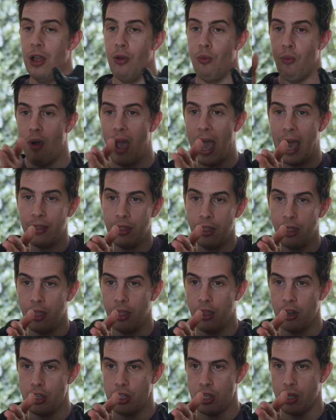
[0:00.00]
rather
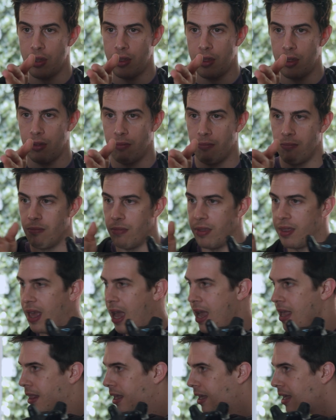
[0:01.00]
than just
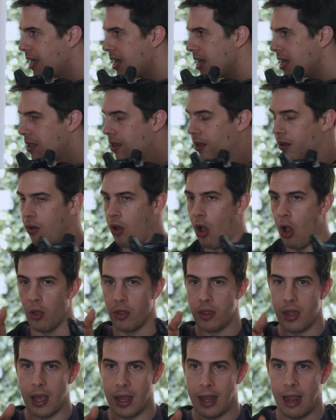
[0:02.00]
setting the key to go
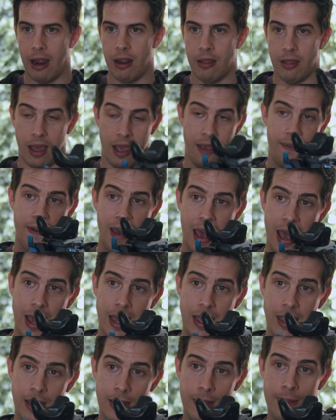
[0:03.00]
to that character, if
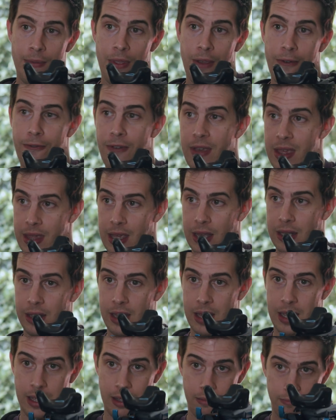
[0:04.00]
I
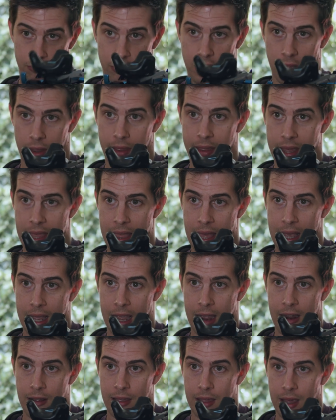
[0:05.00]
physically can see that
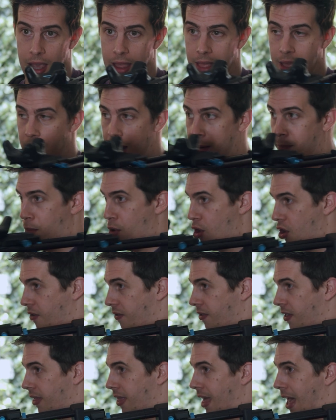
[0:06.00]
character and then I
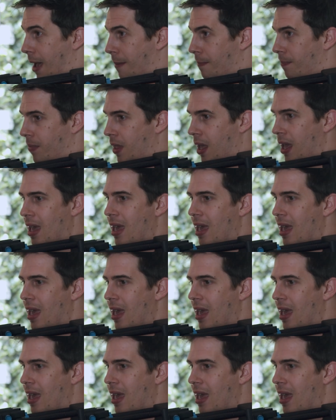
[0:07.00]
move to them,